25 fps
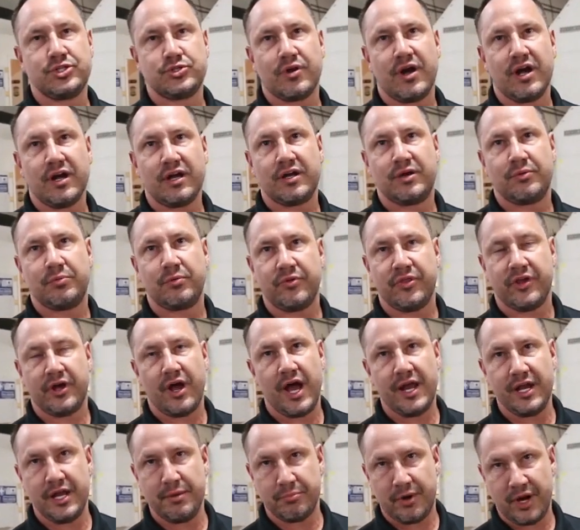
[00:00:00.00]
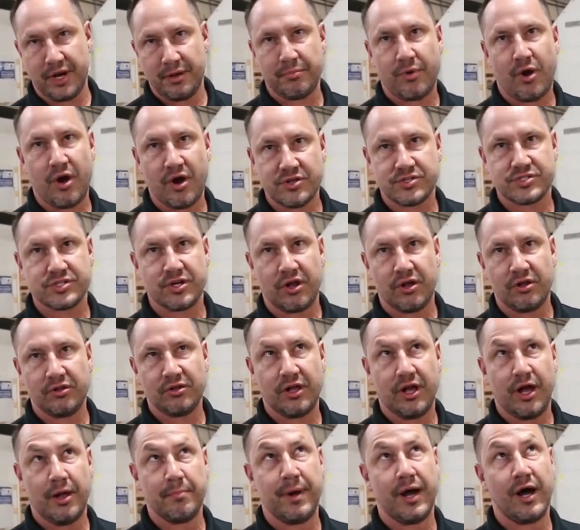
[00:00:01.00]
truck with a guy named Brendan Boxall
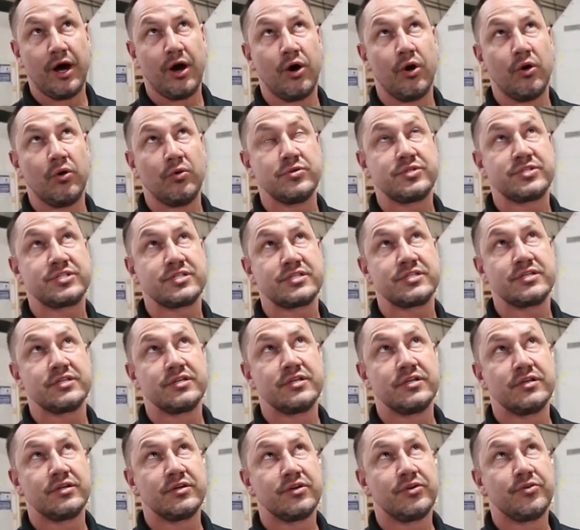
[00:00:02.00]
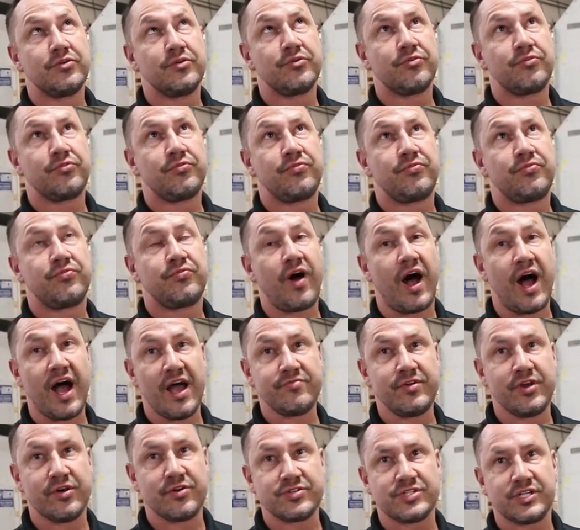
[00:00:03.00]
about
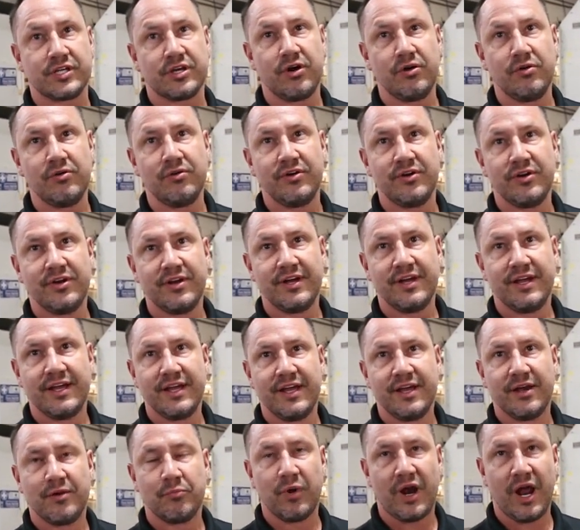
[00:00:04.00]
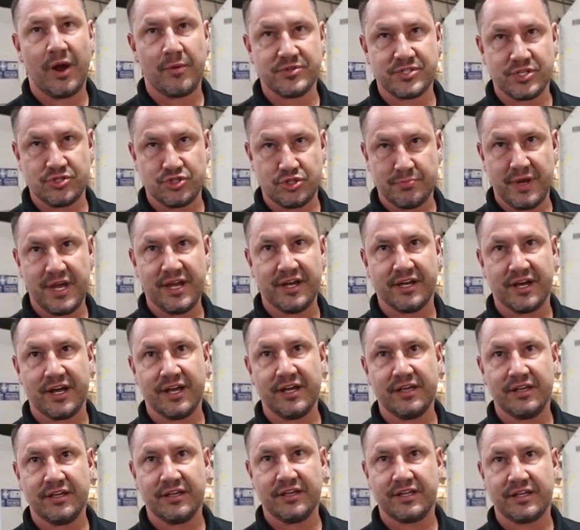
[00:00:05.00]
5 years ago when I was in
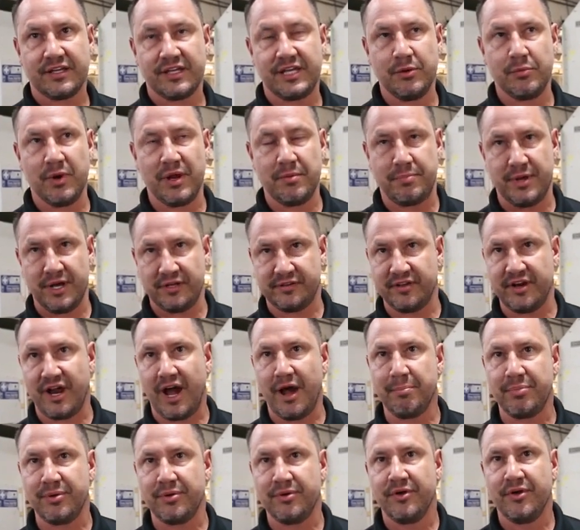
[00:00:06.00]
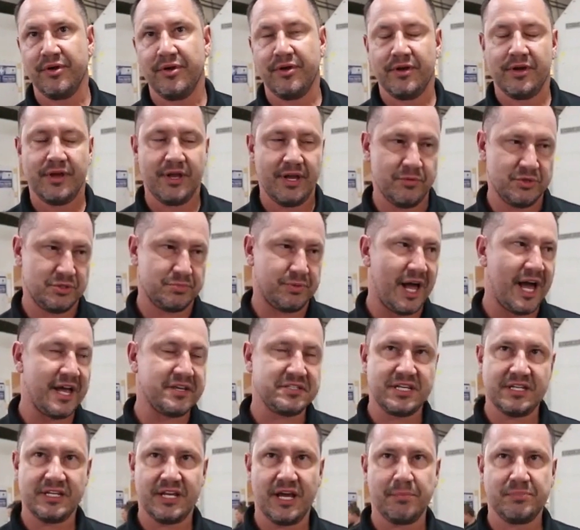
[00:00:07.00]
Jamaica. He went and picked it up. It was
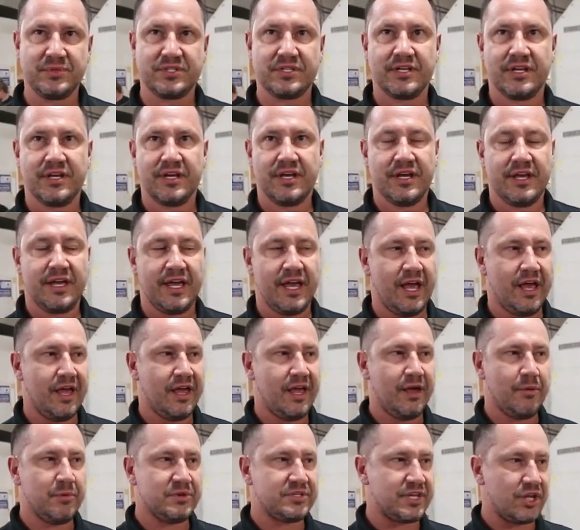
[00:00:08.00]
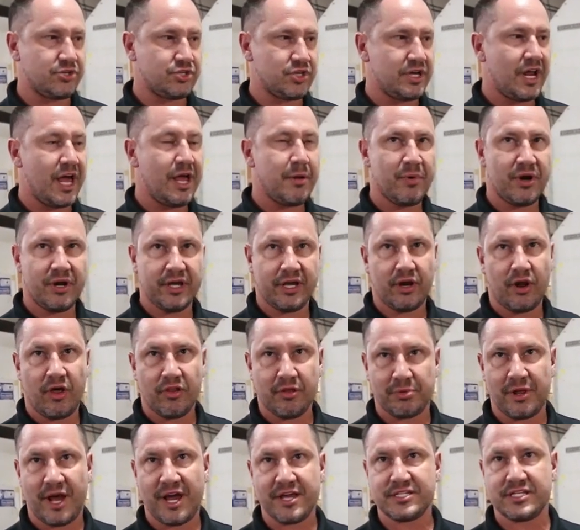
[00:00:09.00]
plasti dipped. It was such a nightmare to get all
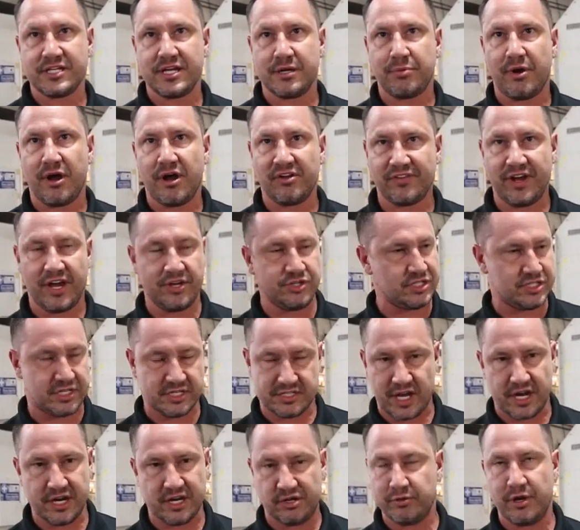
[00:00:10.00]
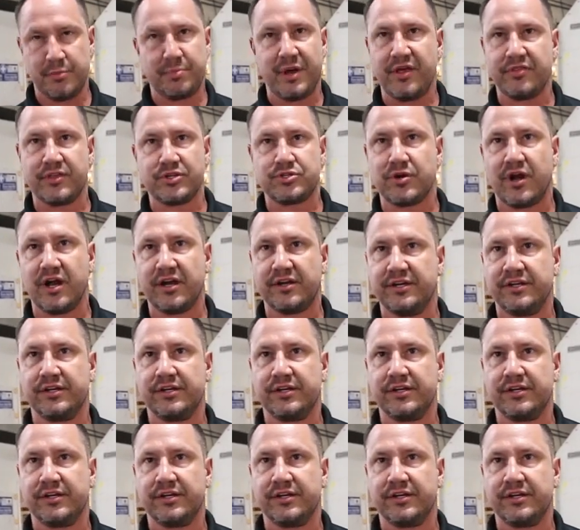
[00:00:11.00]
the plasti dip off. I just decided to repaint the truck.